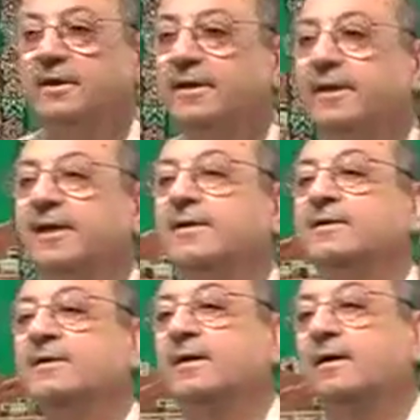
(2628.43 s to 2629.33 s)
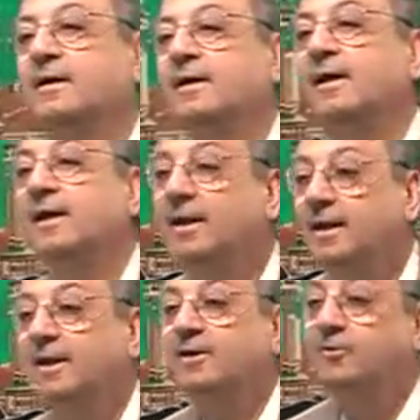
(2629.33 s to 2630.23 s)
Innaka la
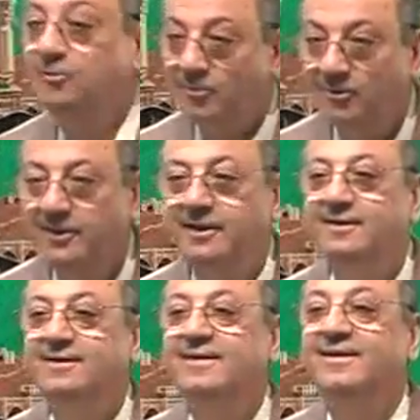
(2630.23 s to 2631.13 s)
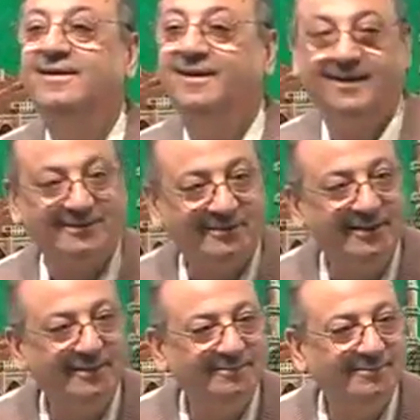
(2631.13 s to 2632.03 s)
ala khuluqin
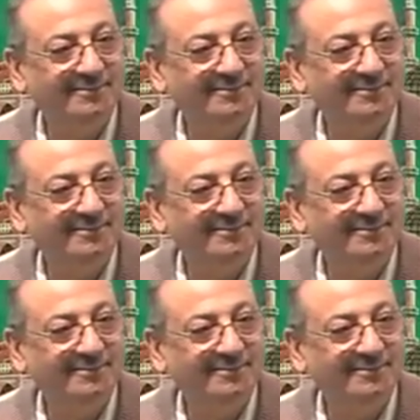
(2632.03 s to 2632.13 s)
azim.